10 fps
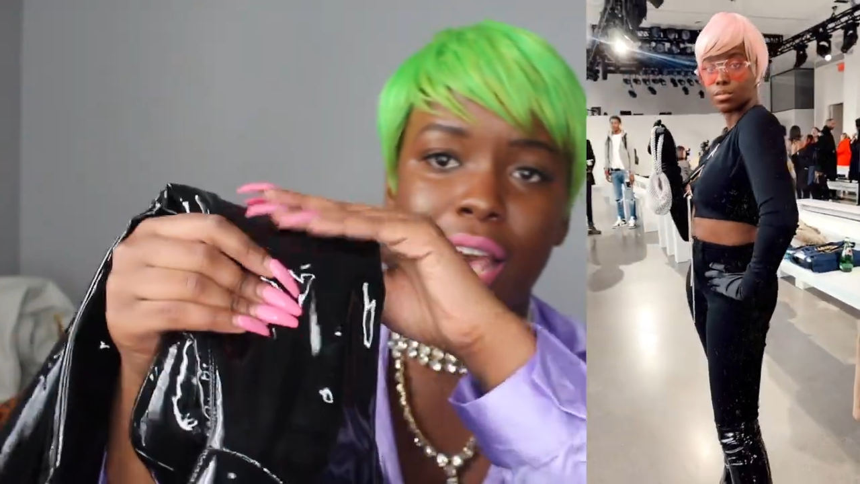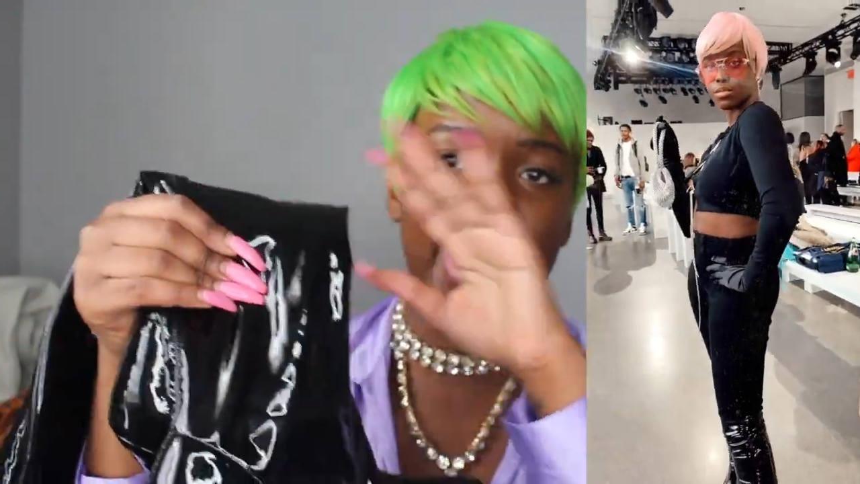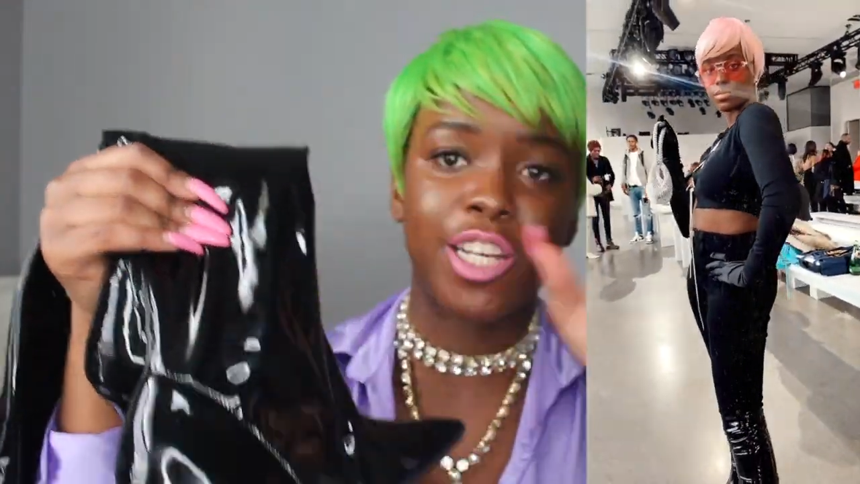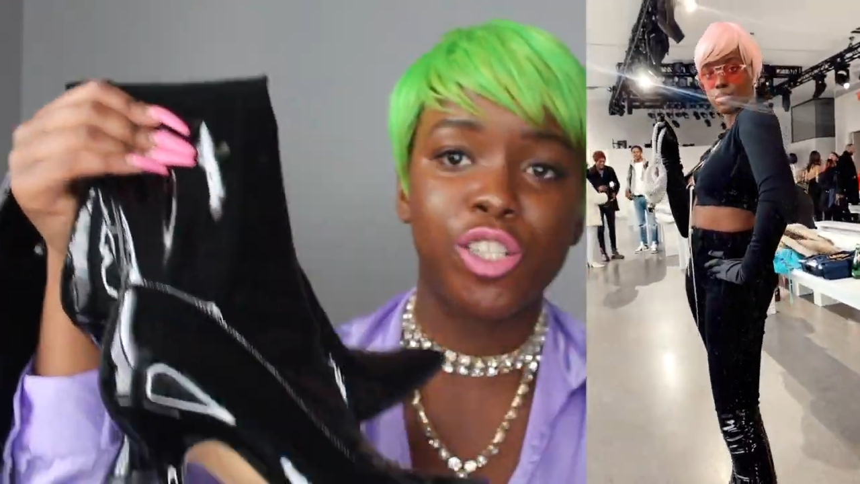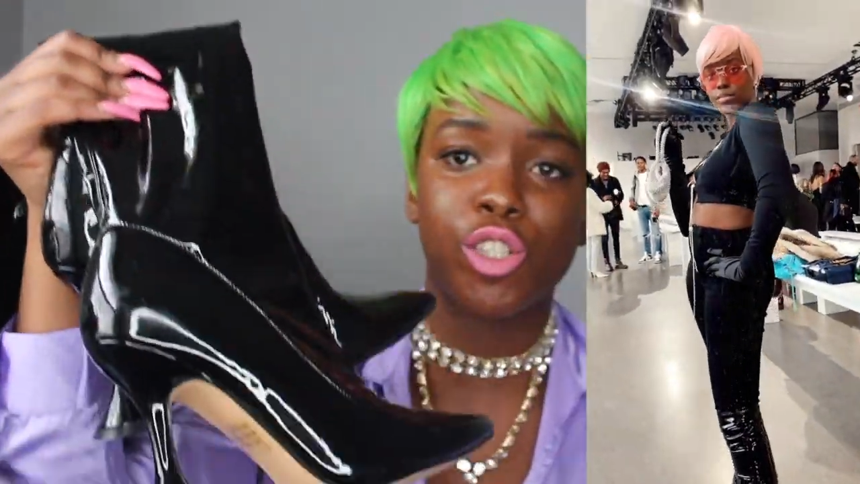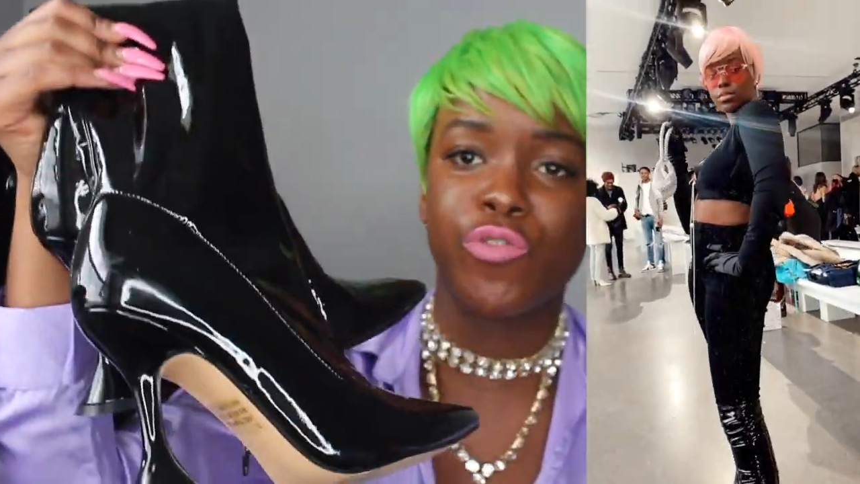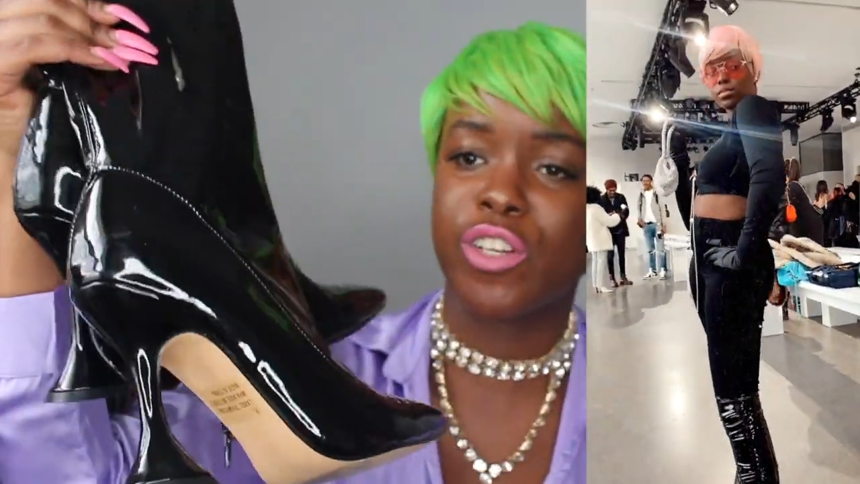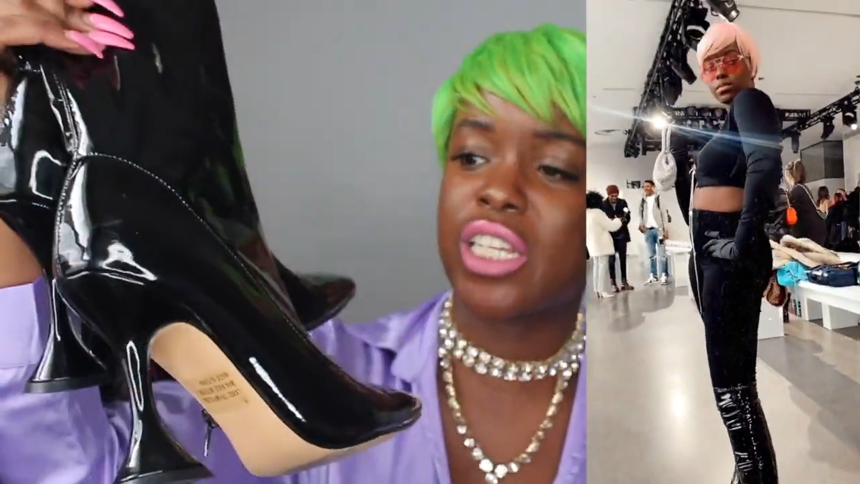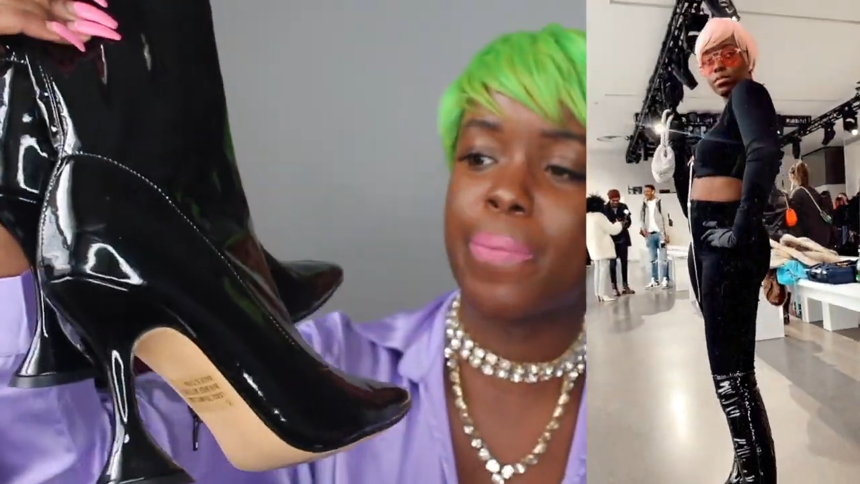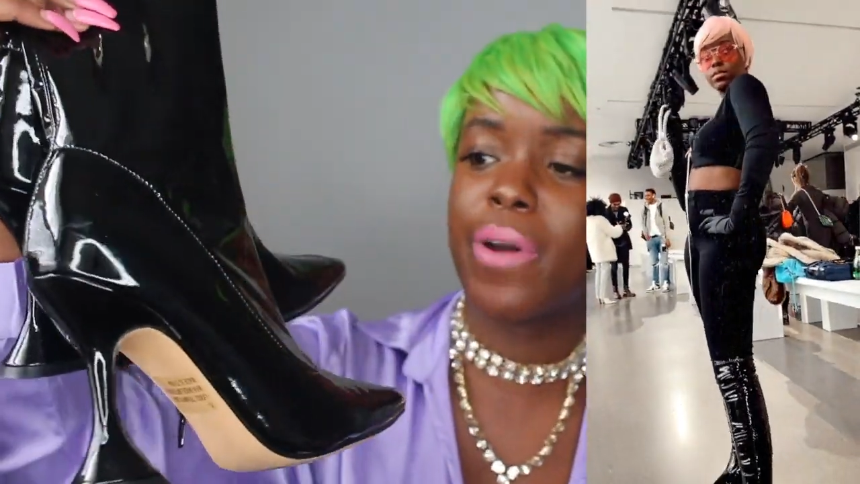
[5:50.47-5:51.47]
getting shoes for
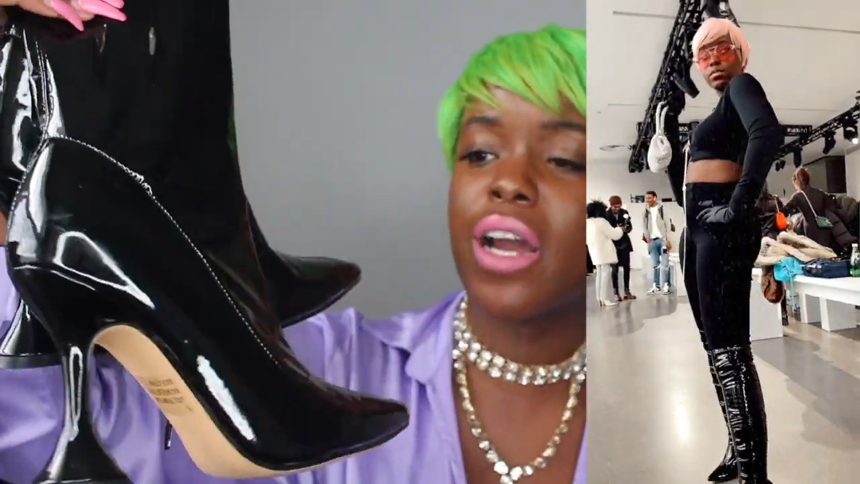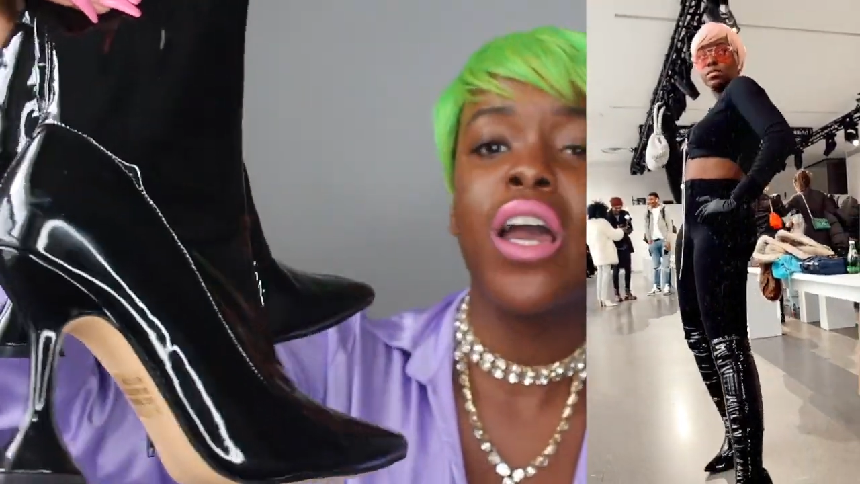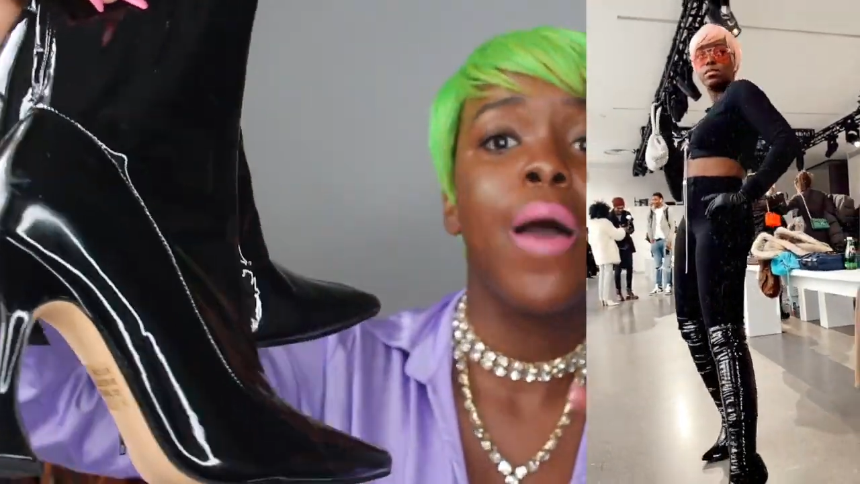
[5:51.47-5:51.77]
cheaper.